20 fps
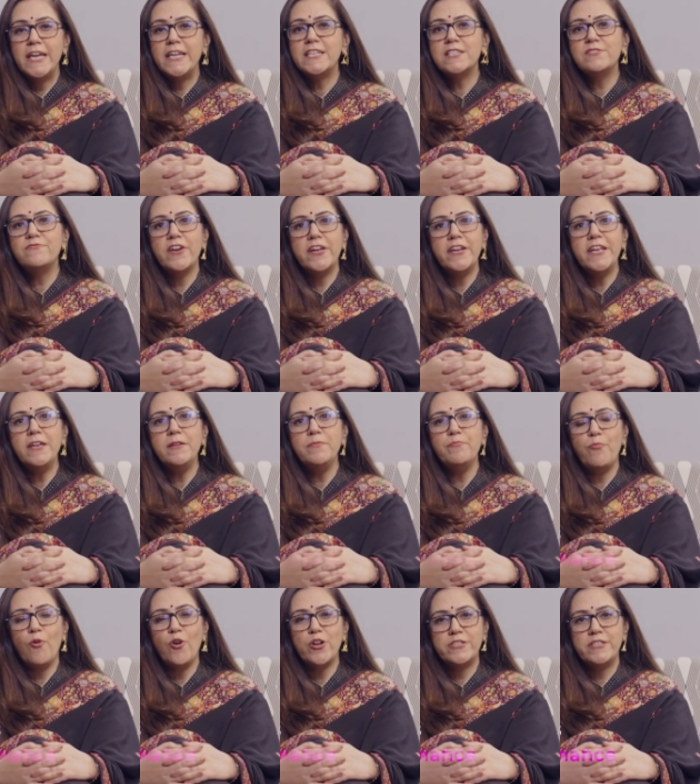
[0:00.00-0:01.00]
it is very
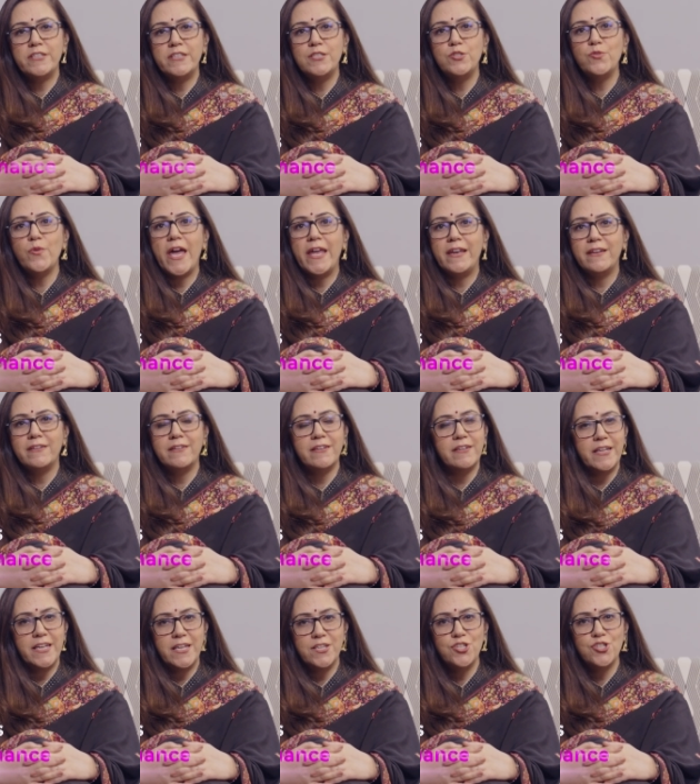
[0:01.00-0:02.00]
important to
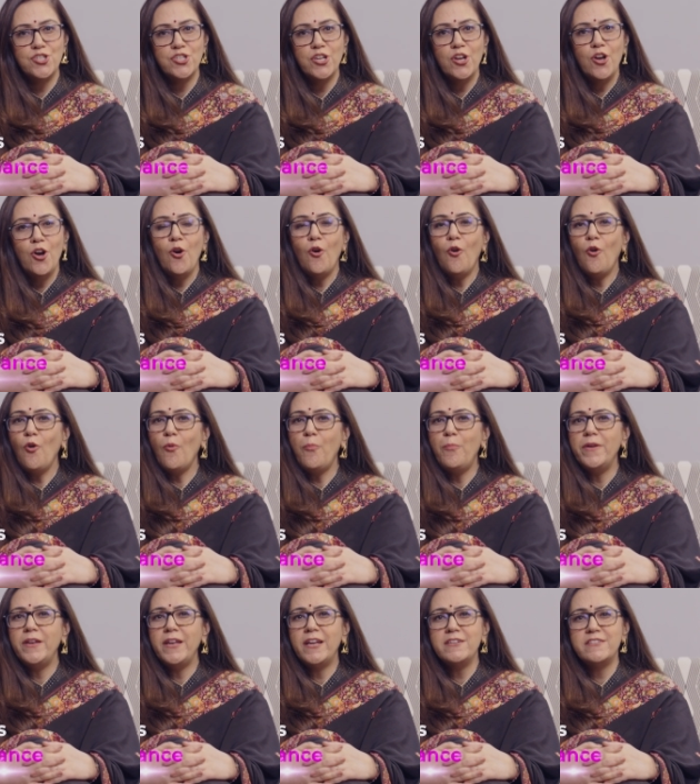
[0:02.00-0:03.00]
encourage
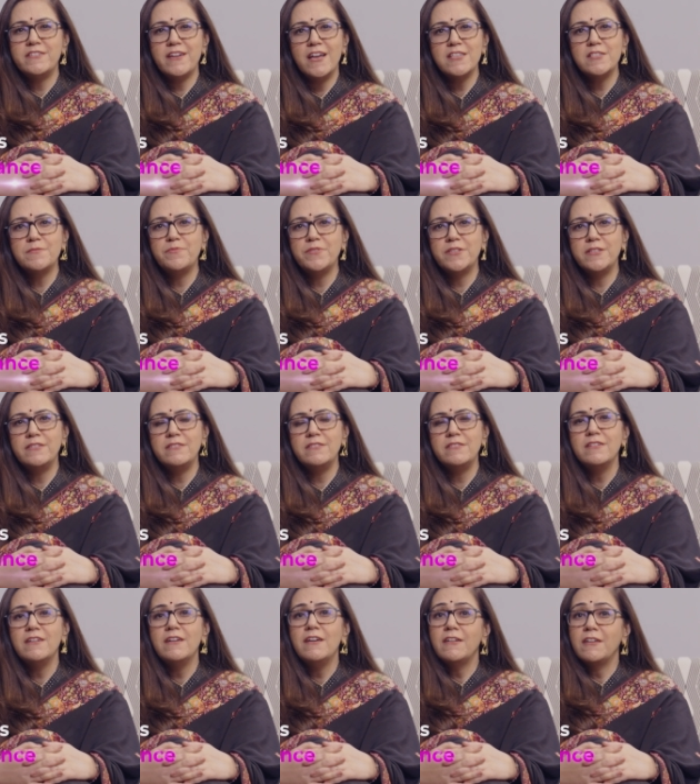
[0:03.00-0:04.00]
open and transparent
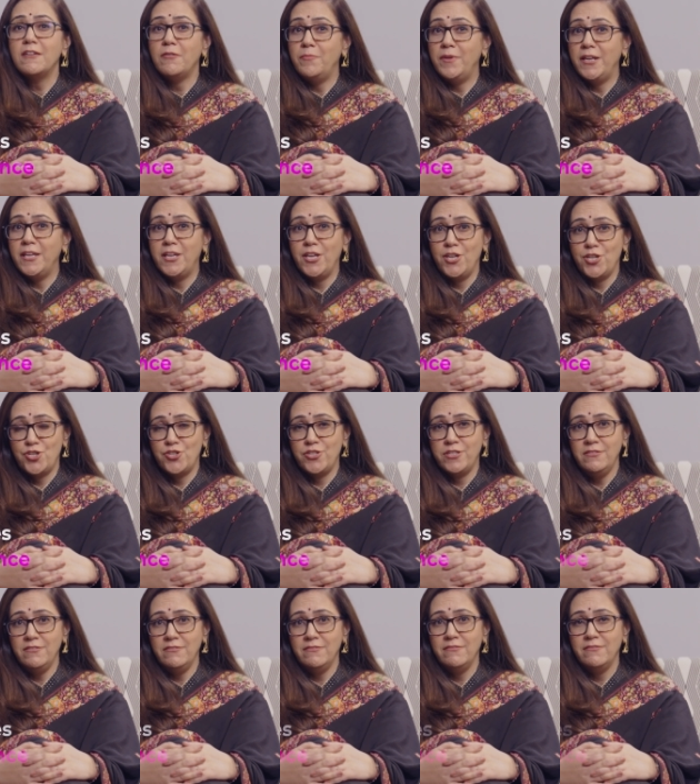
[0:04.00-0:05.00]
communication,